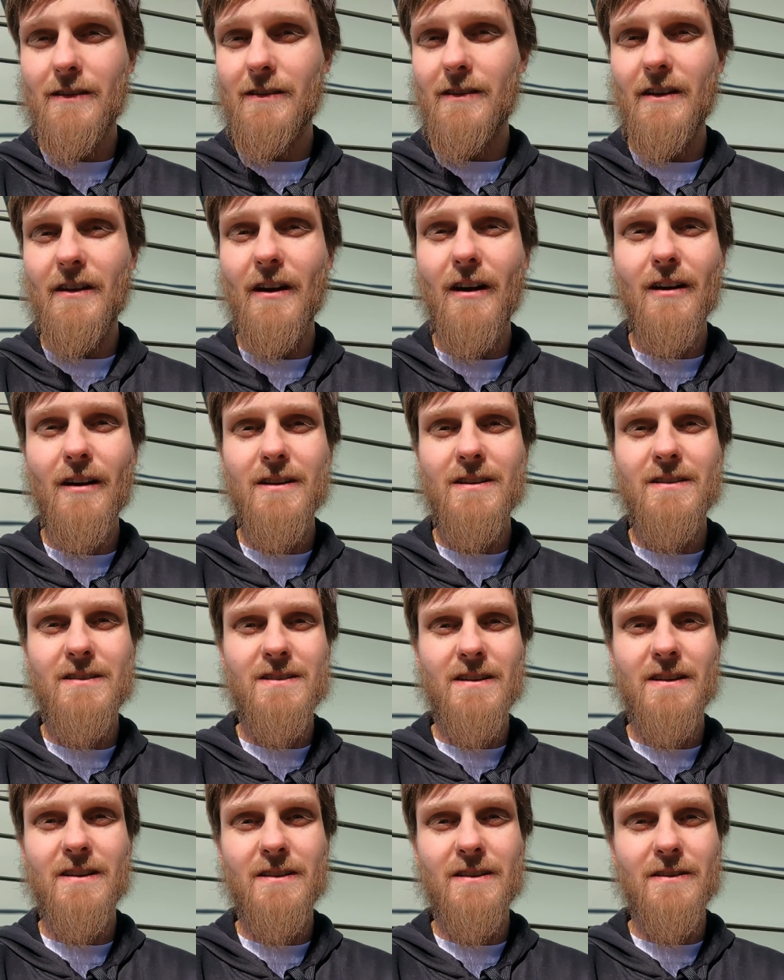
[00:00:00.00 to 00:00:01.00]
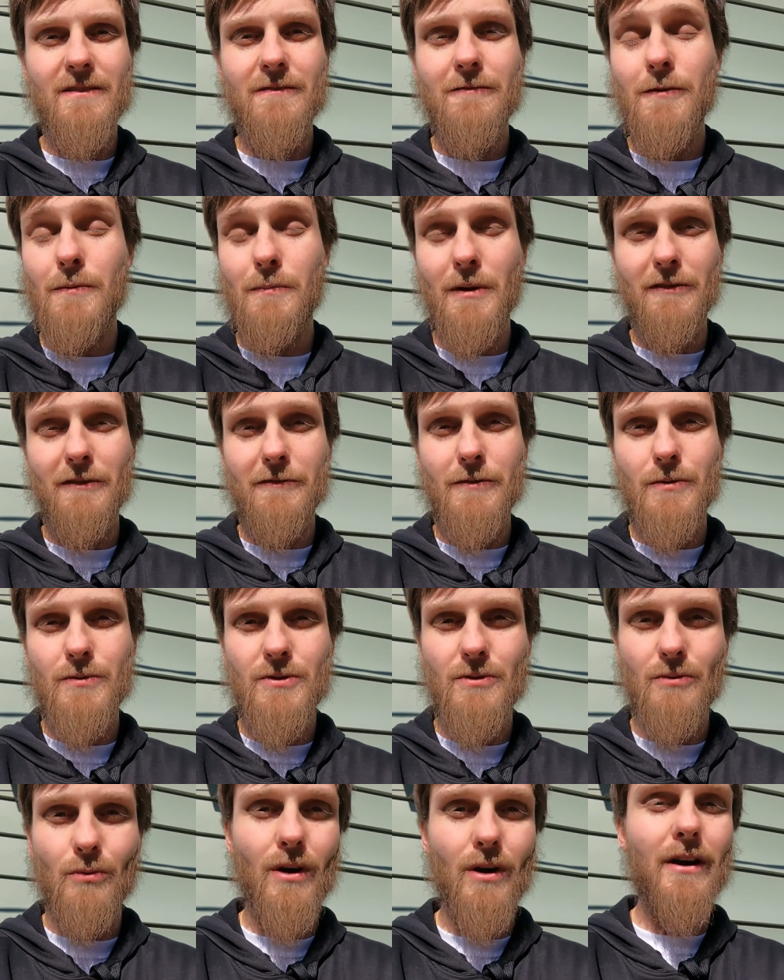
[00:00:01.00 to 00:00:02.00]
that God intended for my
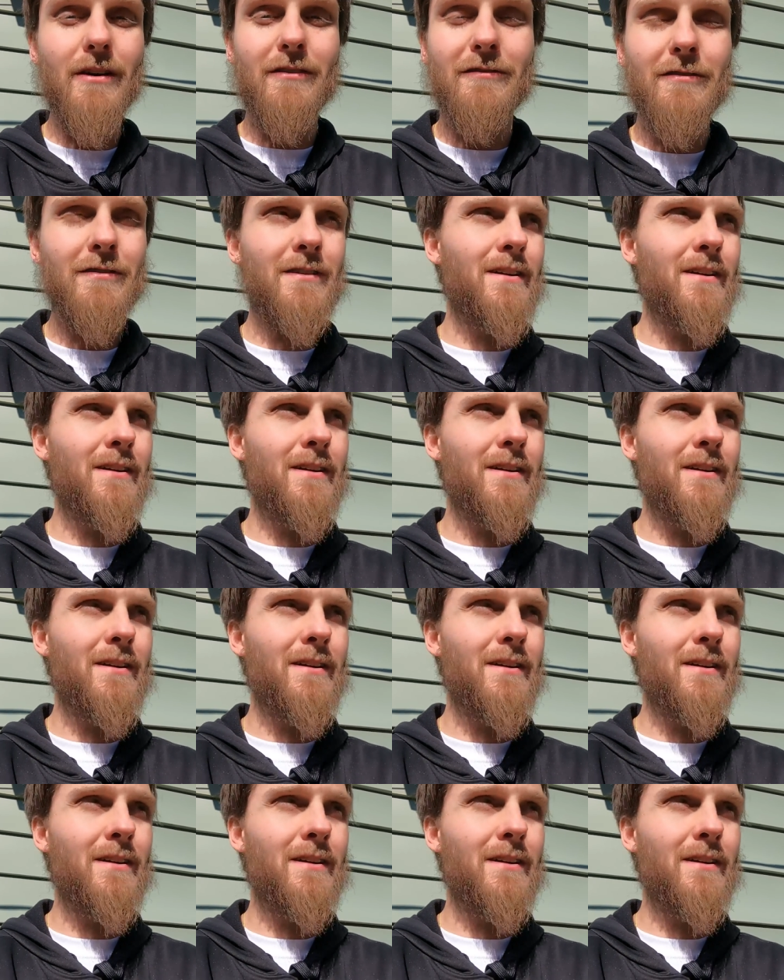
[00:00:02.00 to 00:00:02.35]
future wife.